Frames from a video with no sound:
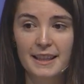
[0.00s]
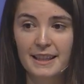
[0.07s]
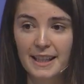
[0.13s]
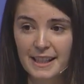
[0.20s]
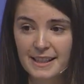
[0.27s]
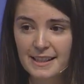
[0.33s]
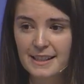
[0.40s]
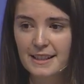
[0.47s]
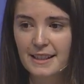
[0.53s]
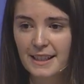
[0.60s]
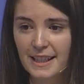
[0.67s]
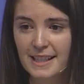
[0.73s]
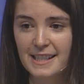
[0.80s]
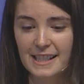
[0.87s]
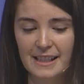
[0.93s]
This
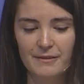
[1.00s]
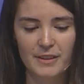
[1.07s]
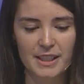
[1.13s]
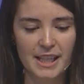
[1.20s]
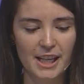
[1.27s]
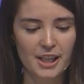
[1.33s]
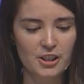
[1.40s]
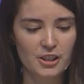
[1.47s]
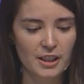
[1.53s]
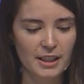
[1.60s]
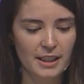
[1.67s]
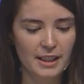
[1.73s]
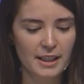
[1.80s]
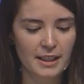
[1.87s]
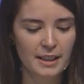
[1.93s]
is an invitation.